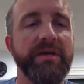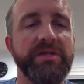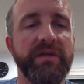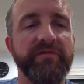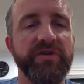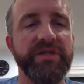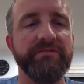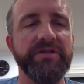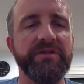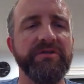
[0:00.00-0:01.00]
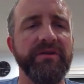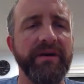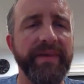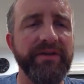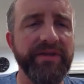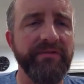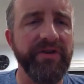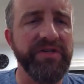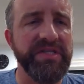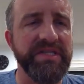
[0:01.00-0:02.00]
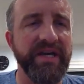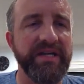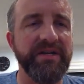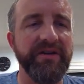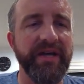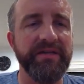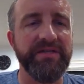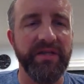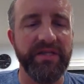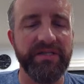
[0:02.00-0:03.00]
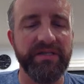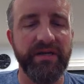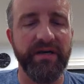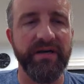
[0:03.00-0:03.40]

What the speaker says: So the first thing we'll do, I don't think we're using CX here yet, so let's